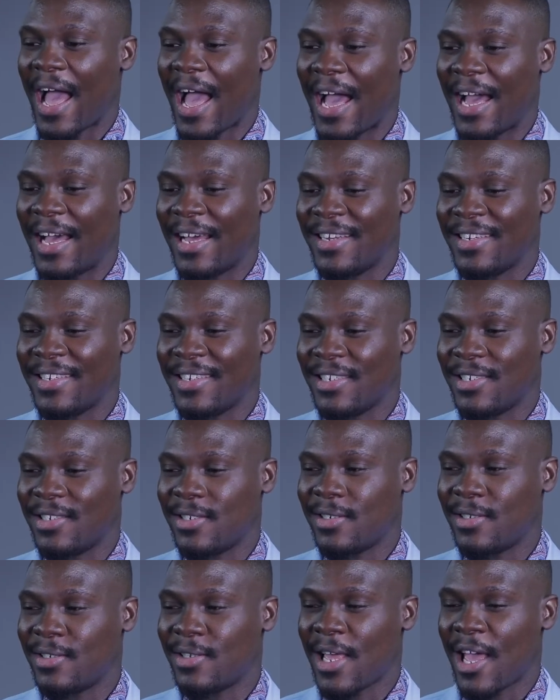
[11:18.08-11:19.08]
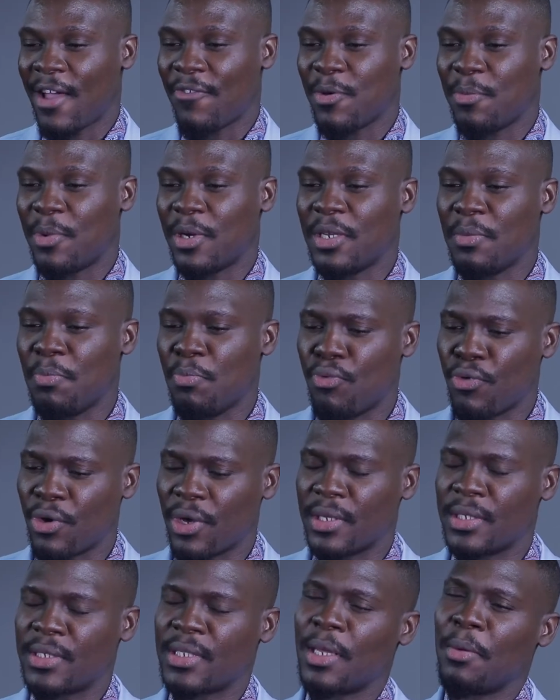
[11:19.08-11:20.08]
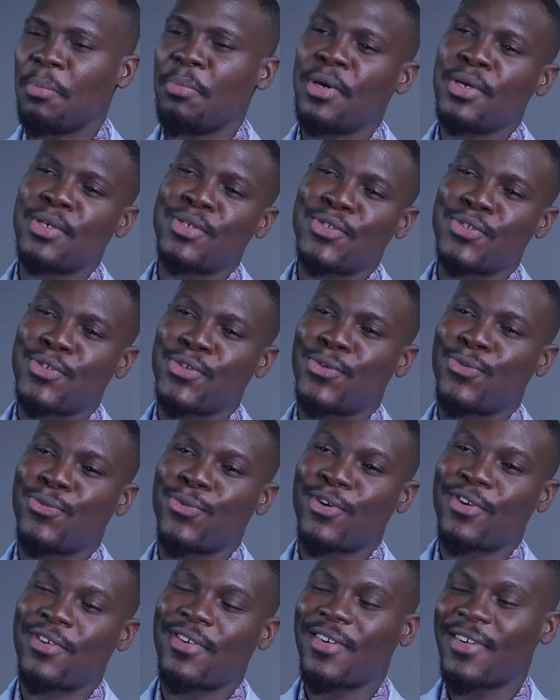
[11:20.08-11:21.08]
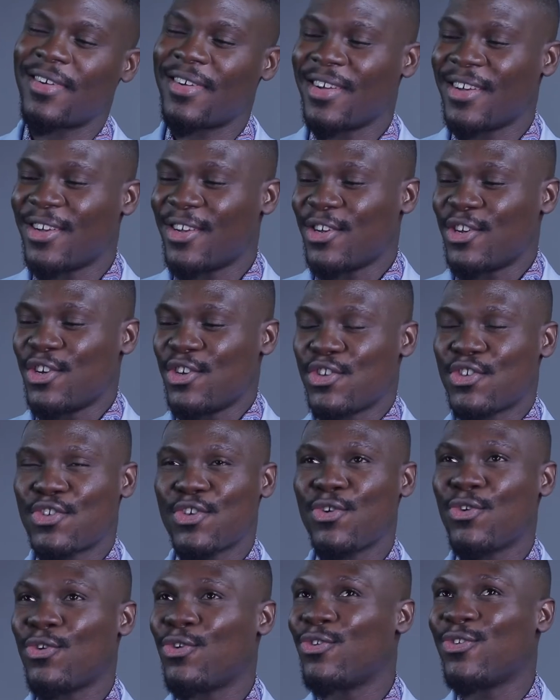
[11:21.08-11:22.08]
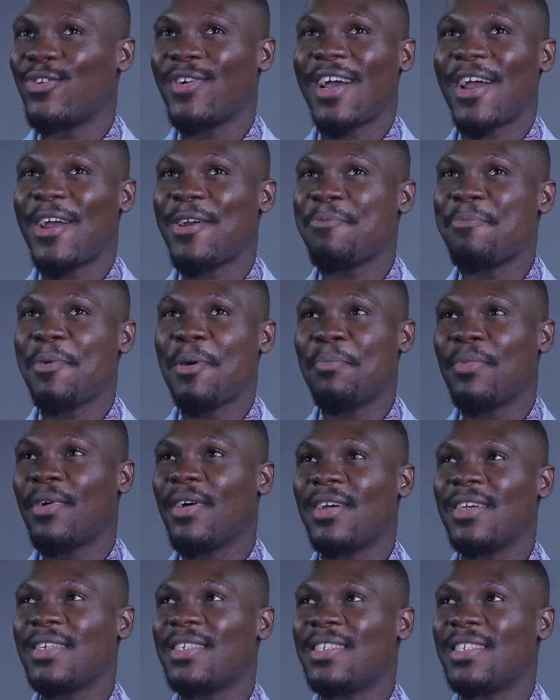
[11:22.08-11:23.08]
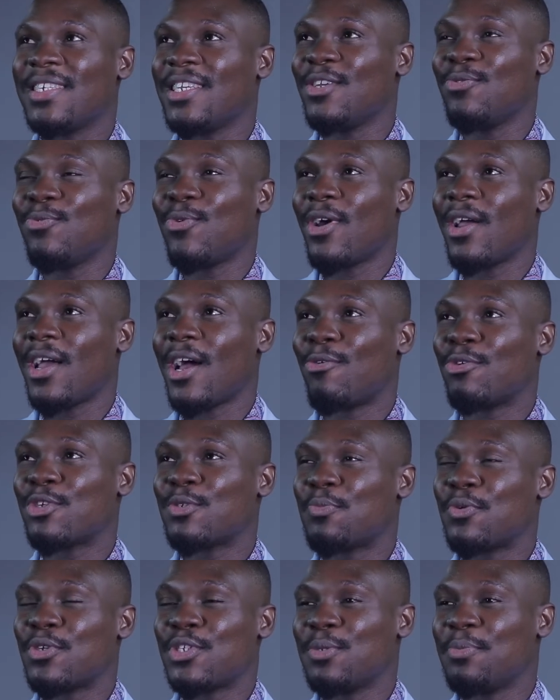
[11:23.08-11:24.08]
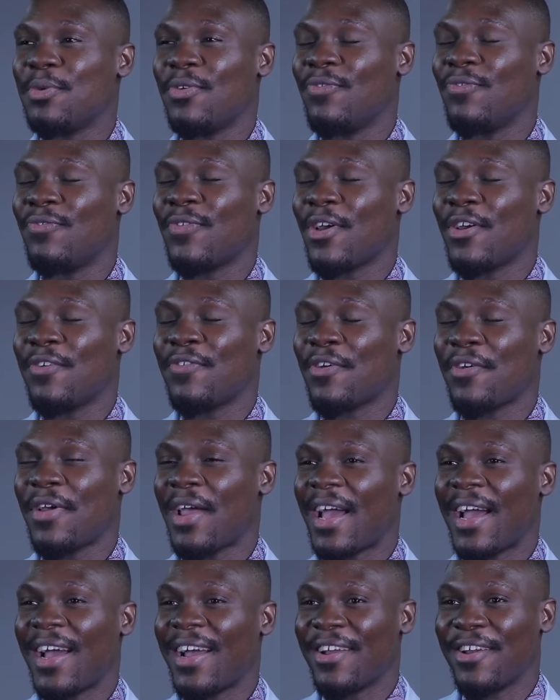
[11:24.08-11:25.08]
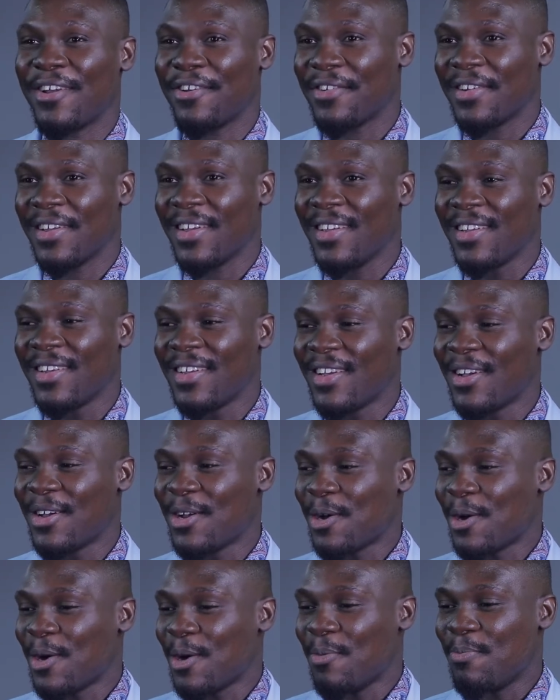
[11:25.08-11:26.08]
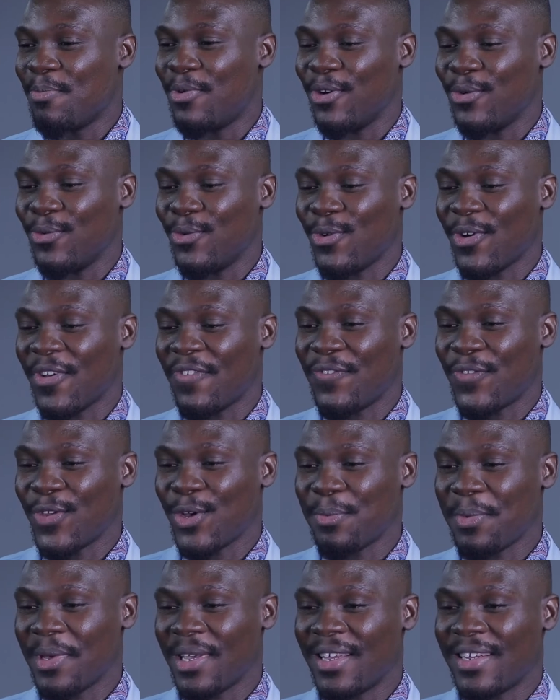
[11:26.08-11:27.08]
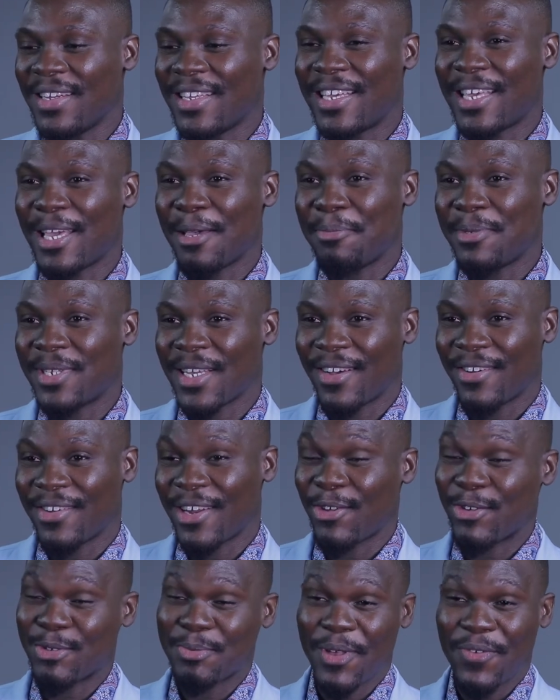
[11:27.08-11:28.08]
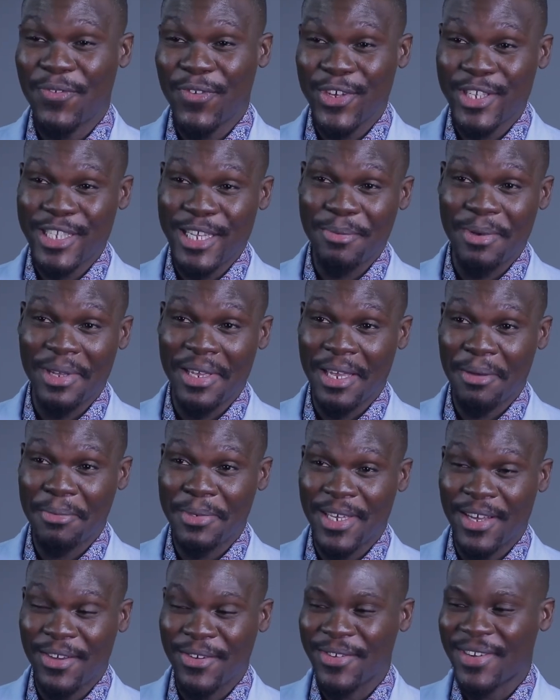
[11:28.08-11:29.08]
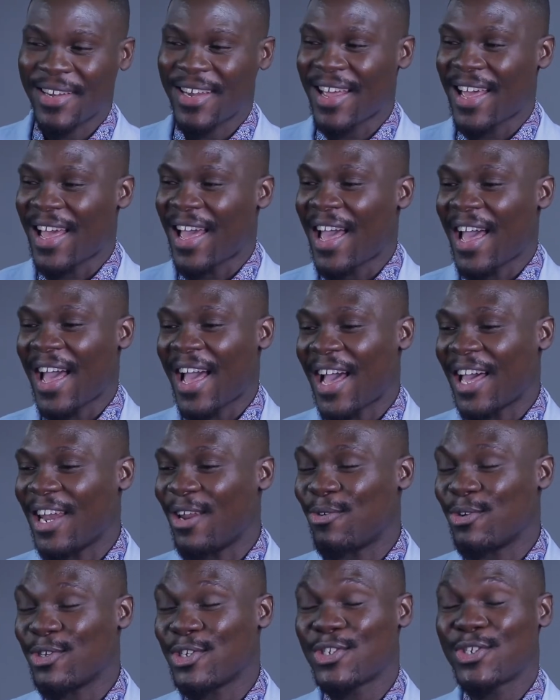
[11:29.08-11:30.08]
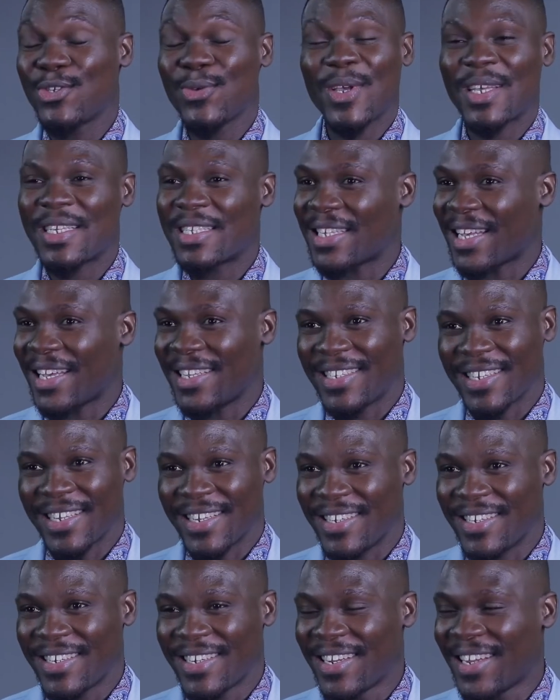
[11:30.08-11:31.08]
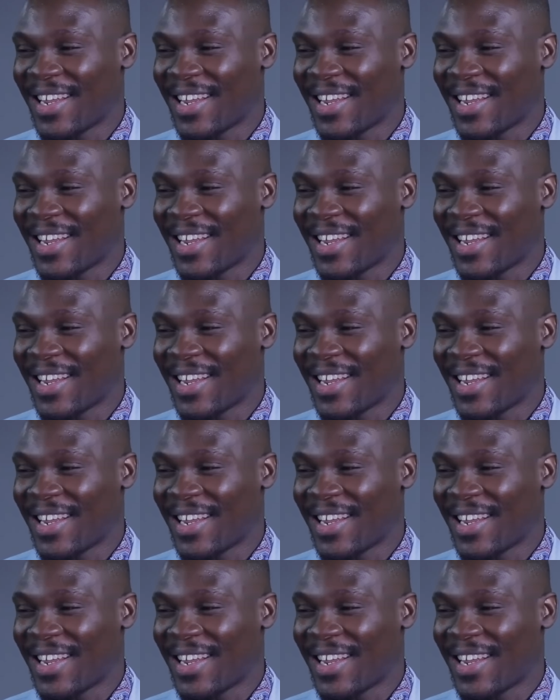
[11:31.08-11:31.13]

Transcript: and everybody brings their best to the work. So I remember a scene where I was supposed to be very, very angry, but we were filming in Cape Town, and it was my first time in Cape Town, and I was so excited.